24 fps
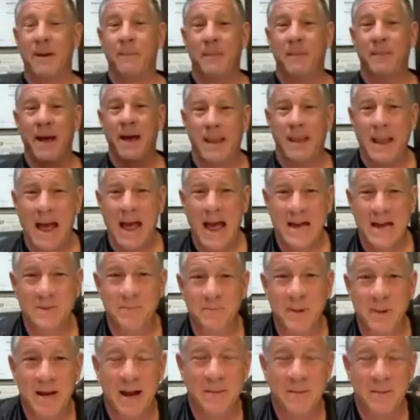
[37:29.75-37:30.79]
last minute
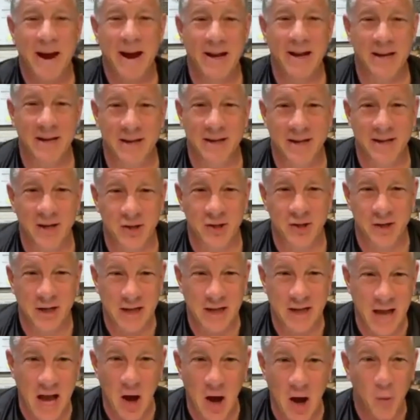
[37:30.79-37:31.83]
had made the decision to
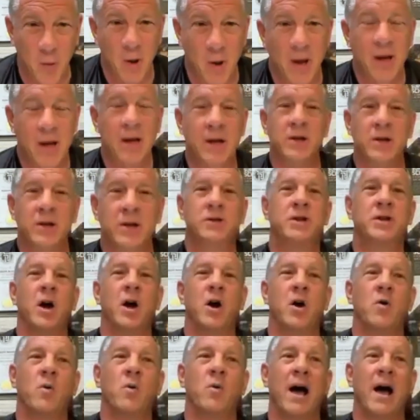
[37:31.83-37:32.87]
go.
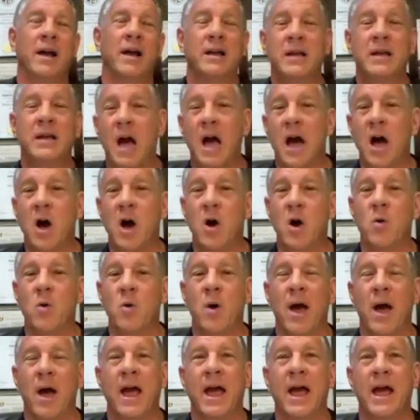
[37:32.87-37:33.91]
So I go,
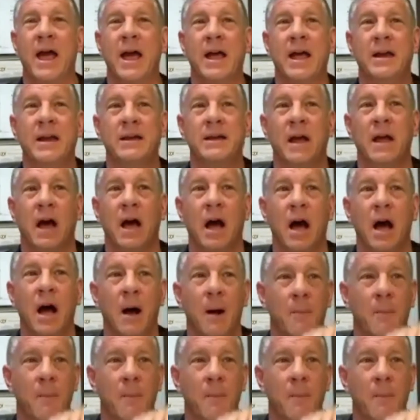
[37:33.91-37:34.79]
and I